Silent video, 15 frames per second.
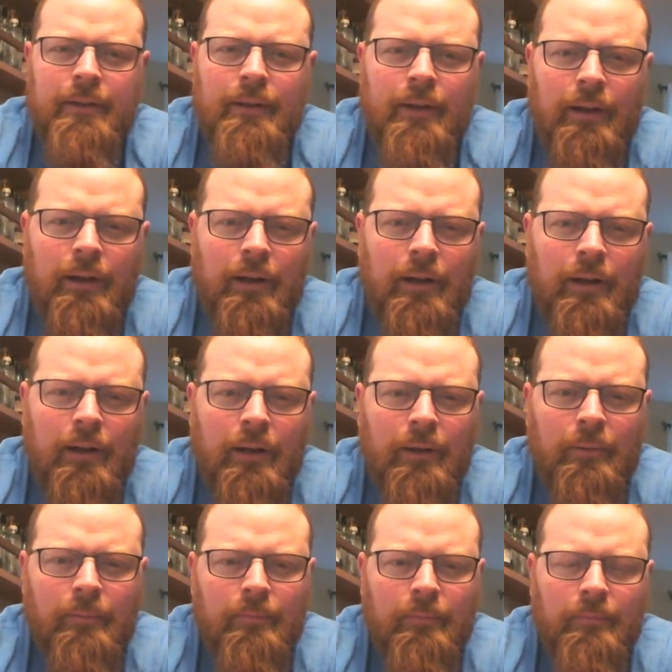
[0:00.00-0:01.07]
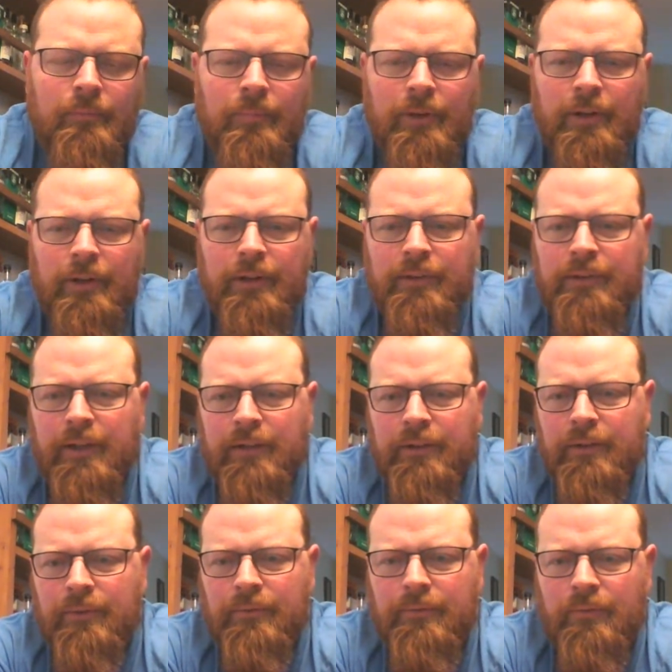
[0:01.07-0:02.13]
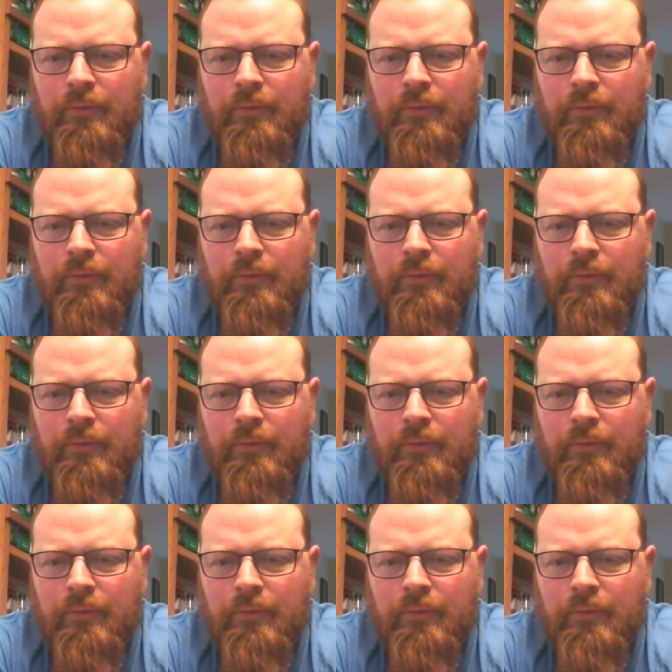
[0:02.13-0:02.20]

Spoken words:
But stay tuned